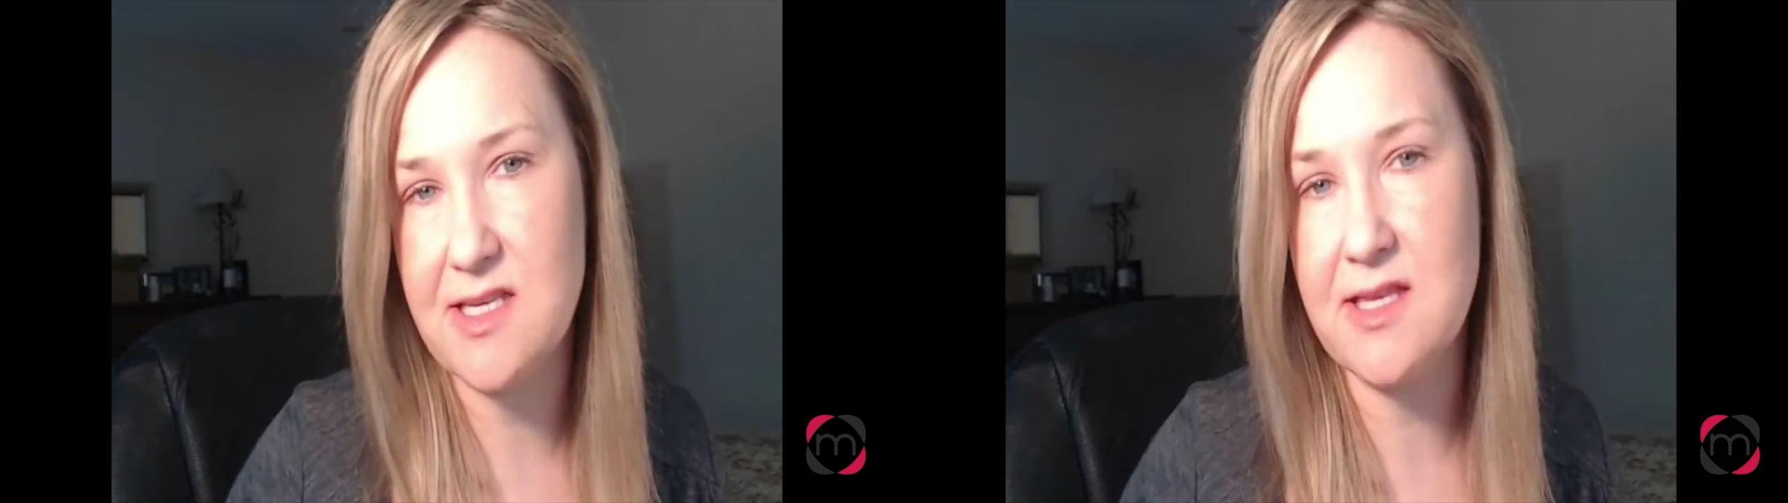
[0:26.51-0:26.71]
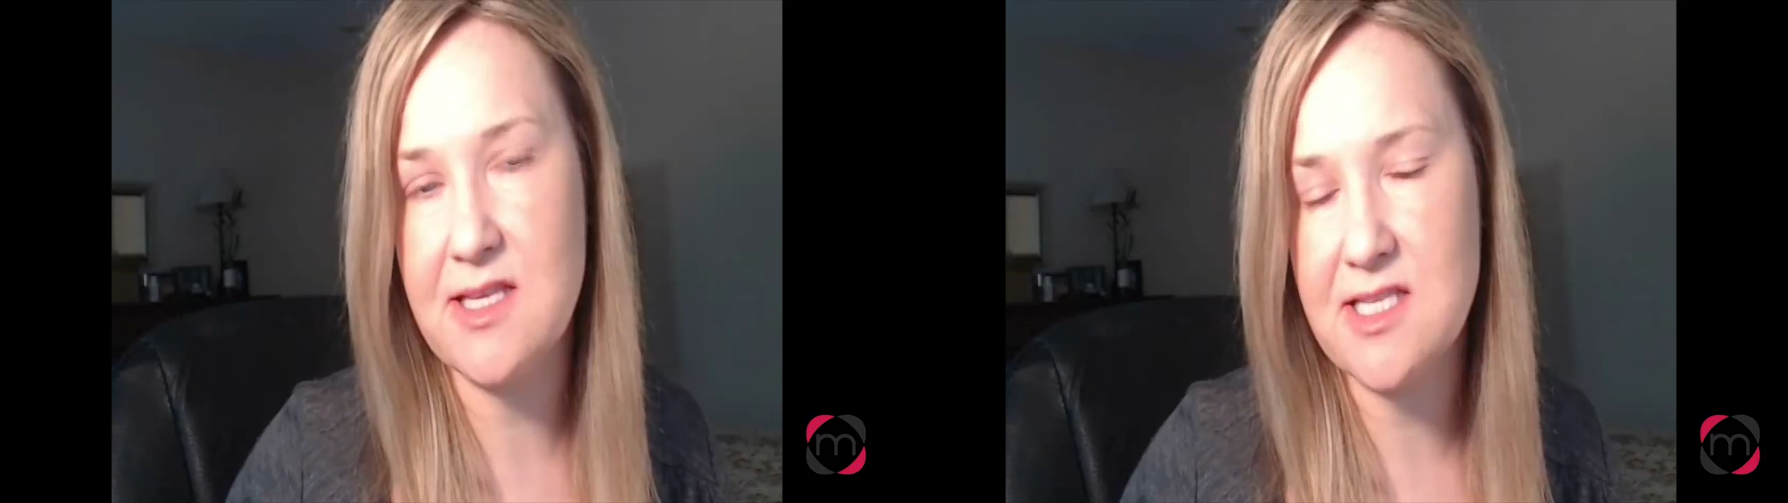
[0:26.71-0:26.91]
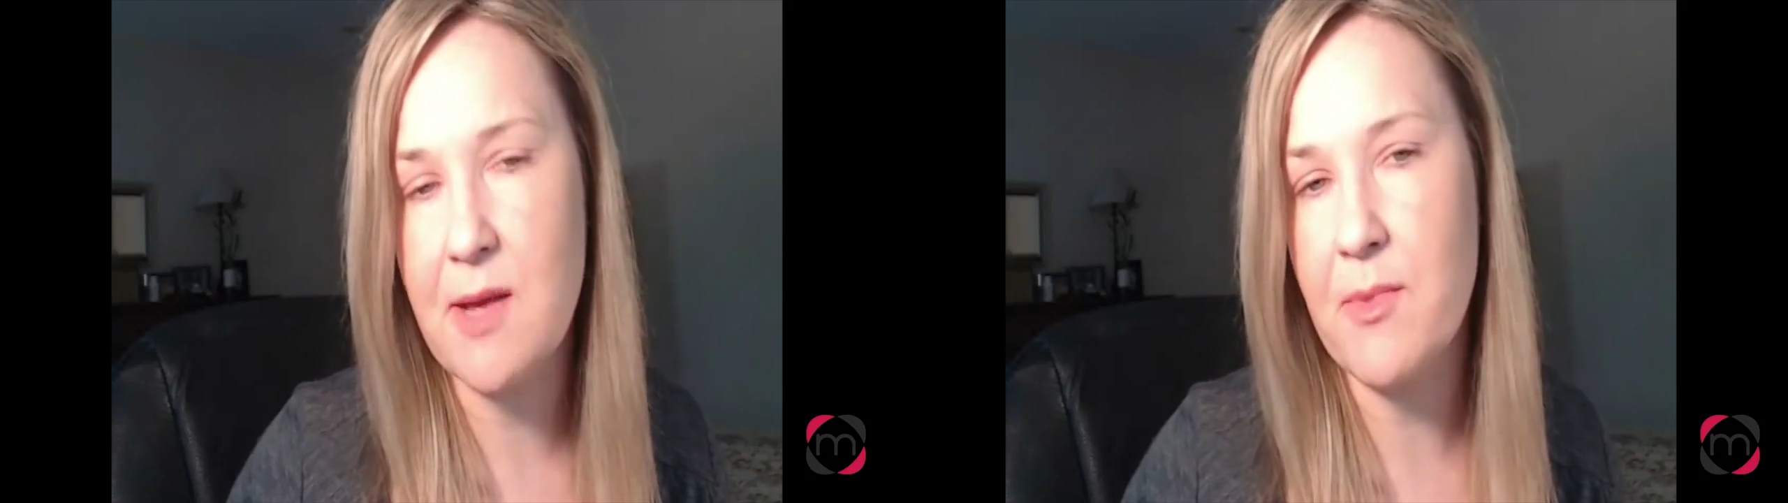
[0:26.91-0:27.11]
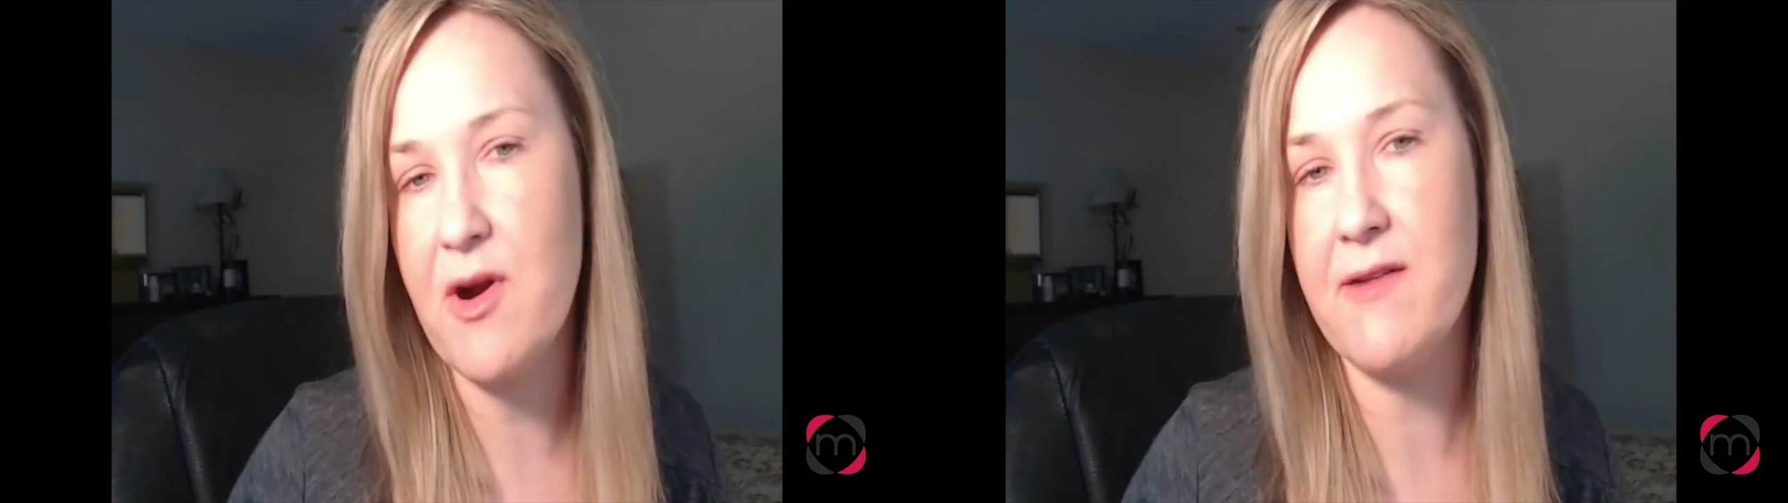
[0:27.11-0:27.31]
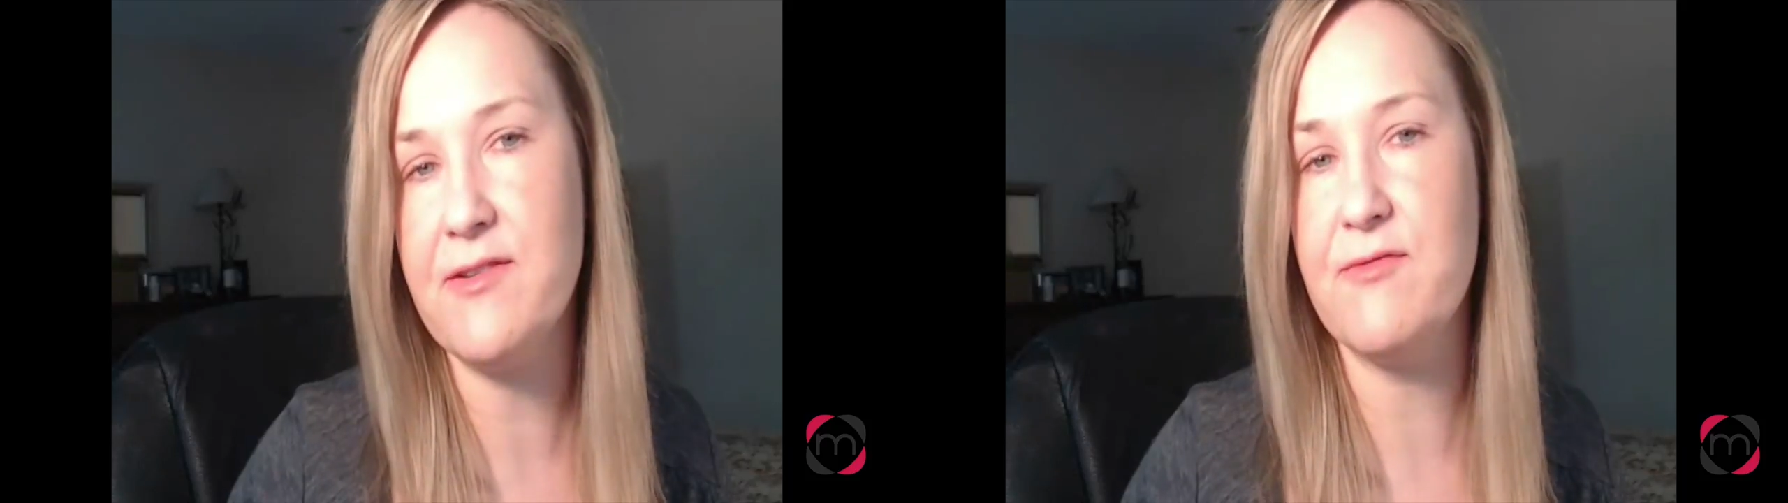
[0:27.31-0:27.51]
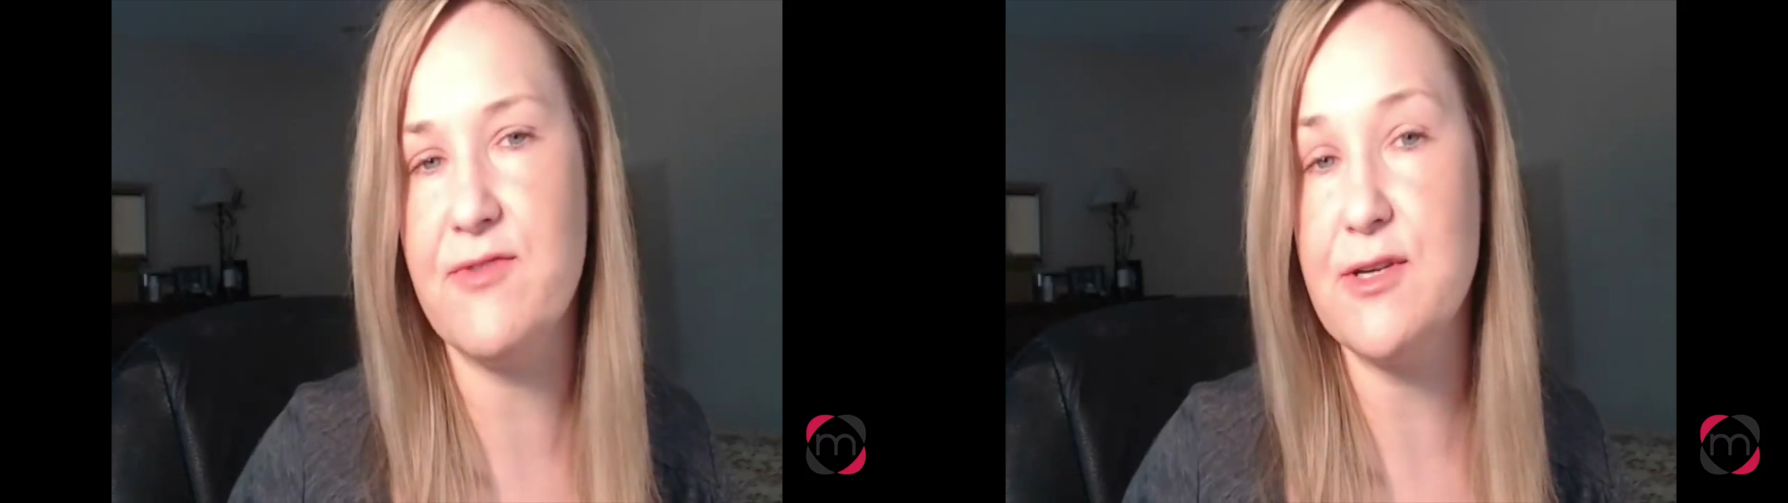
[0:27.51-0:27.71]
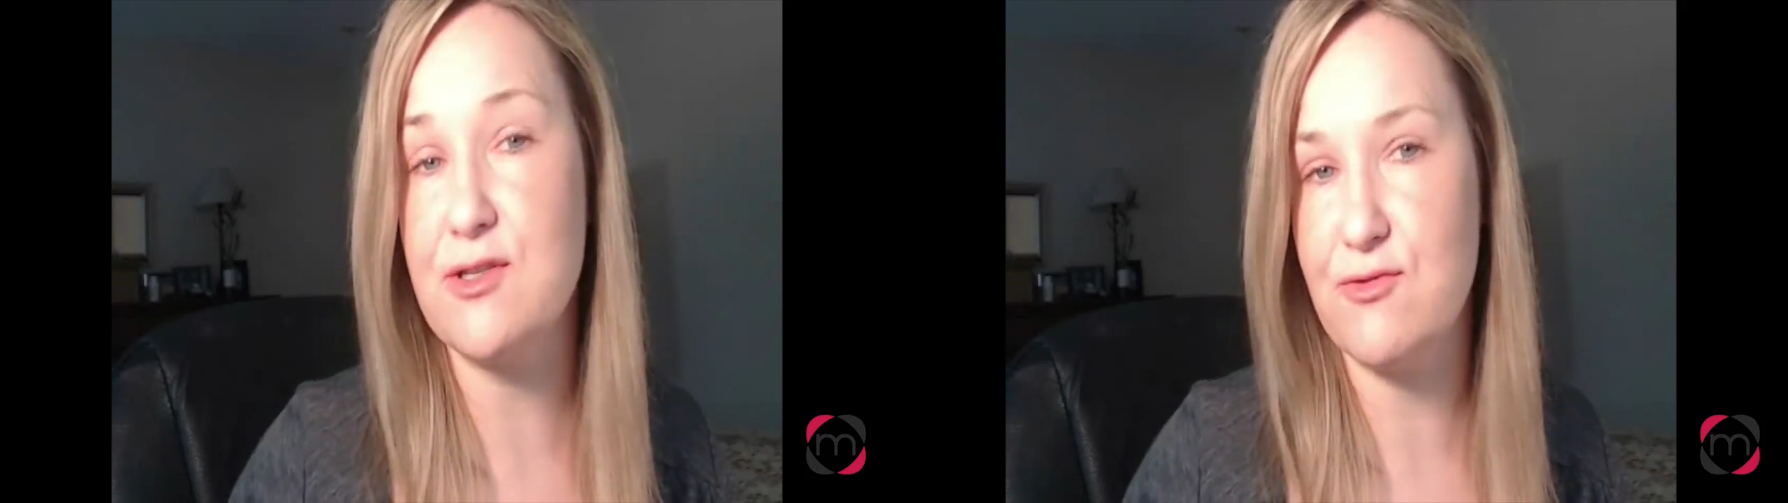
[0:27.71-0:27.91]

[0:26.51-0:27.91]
in the summer after first